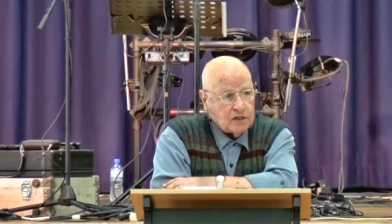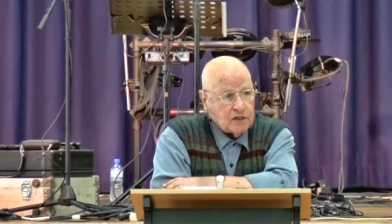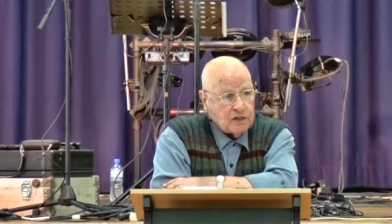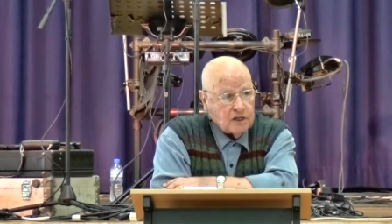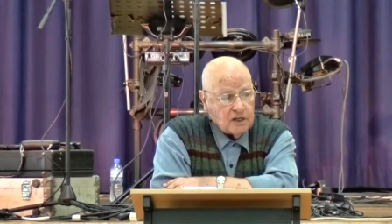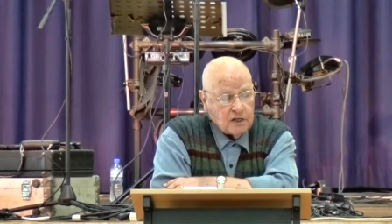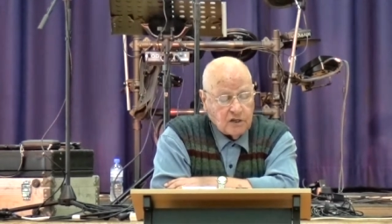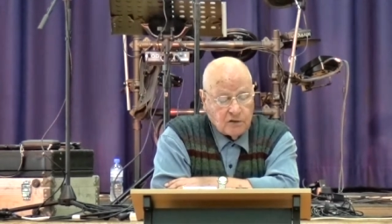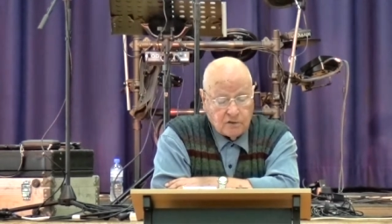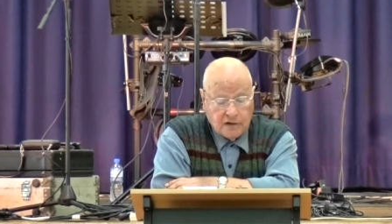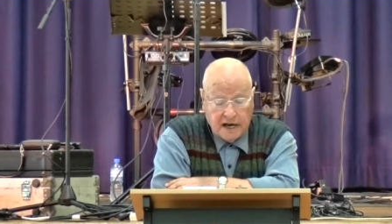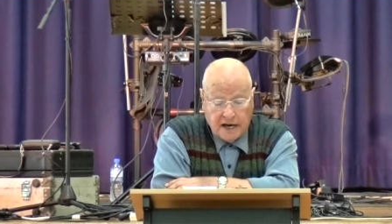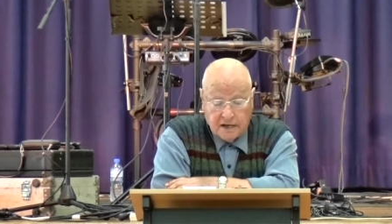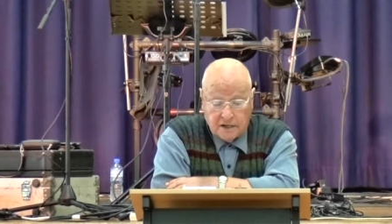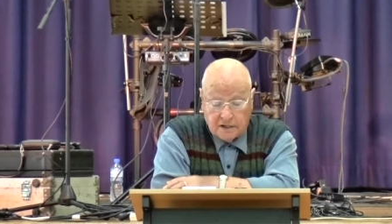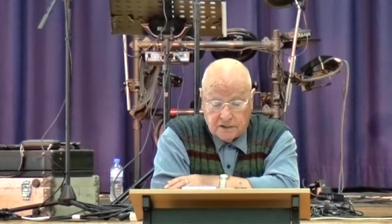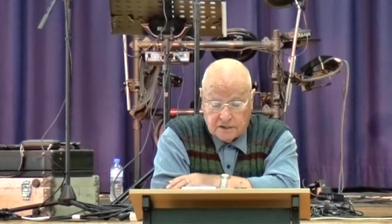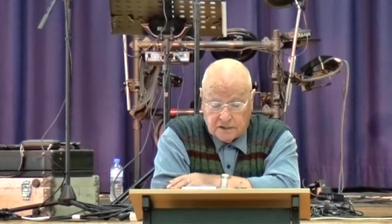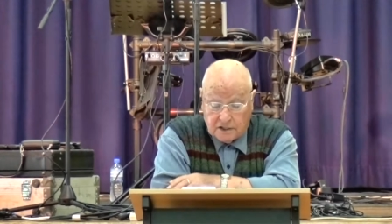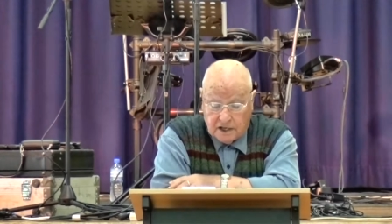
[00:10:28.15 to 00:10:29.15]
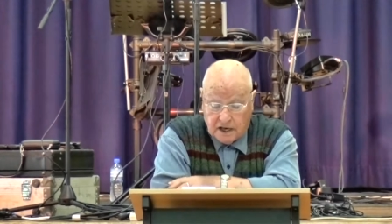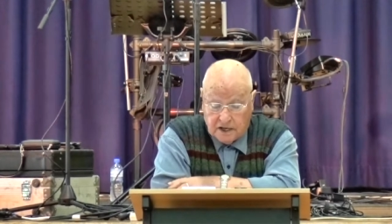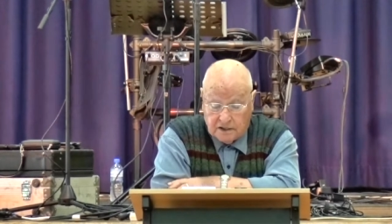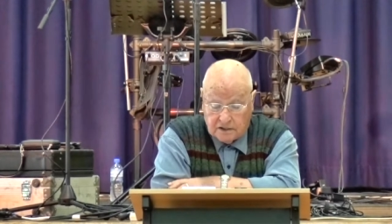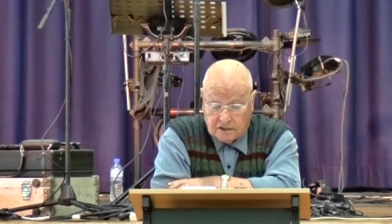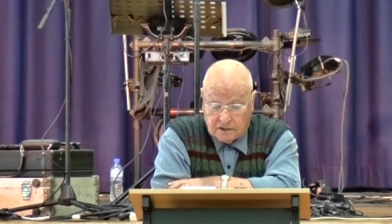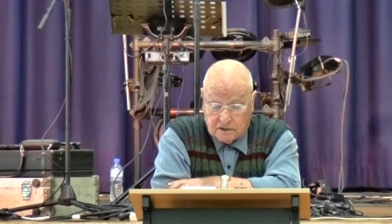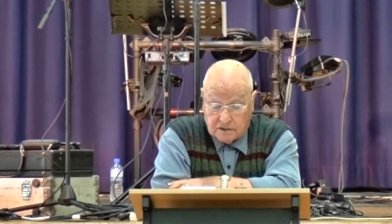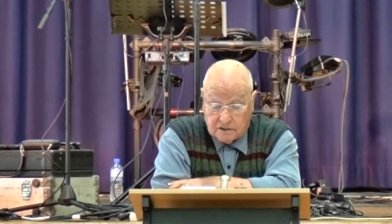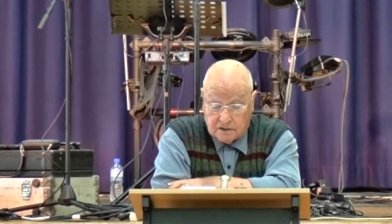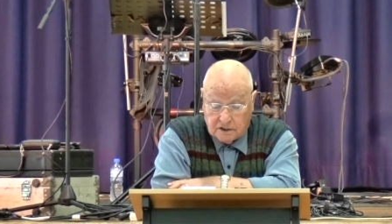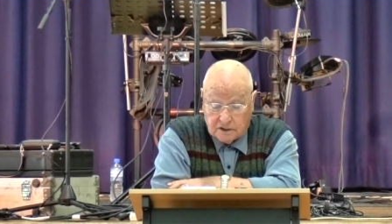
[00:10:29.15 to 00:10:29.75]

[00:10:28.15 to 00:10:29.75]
in the United States, in